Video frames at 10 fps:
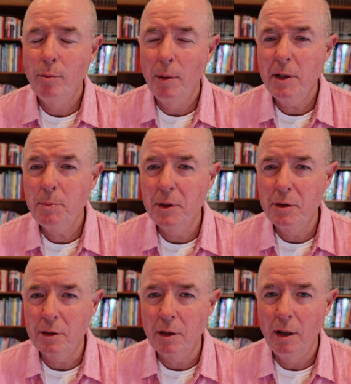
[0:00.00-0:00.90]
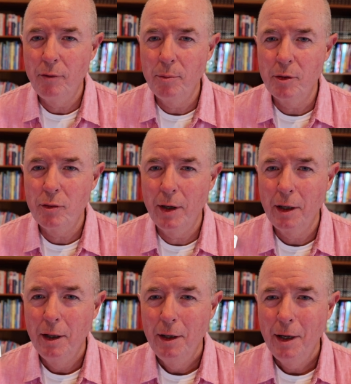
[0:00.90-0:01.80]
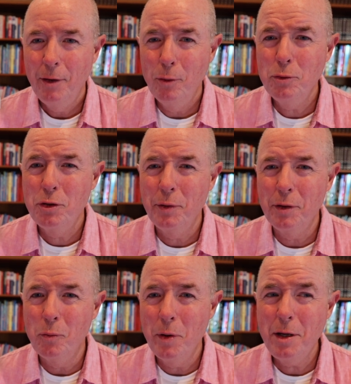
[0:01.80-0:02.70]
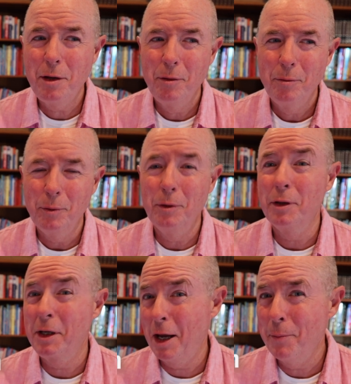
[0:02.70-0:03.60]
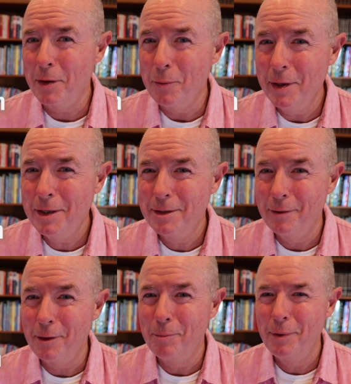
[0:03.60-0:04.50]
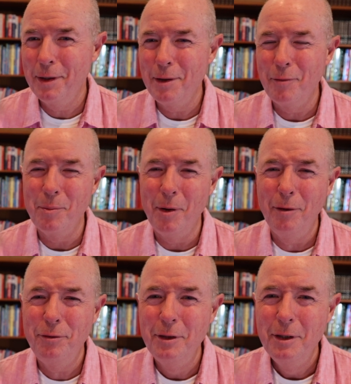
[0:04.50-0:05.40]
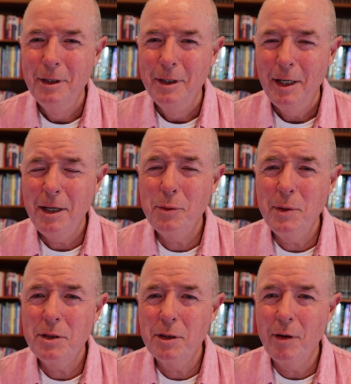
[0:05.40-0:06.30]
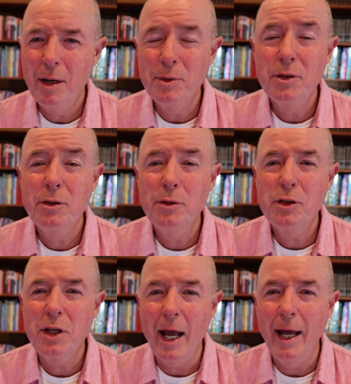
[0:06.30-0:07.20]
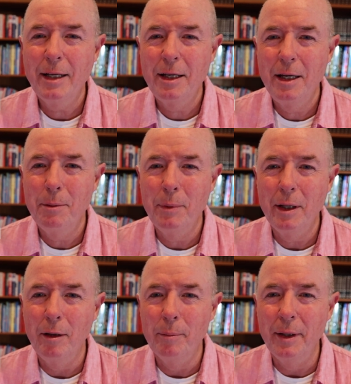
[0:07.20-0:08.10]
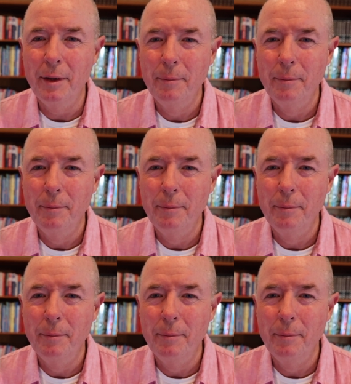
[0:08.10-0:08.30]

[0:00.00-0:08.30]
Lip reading: for my best pictures live from the track, and all during the week, well, the coming weeks, I've got plenty of them off, head to Instagram and search at Kim Illman.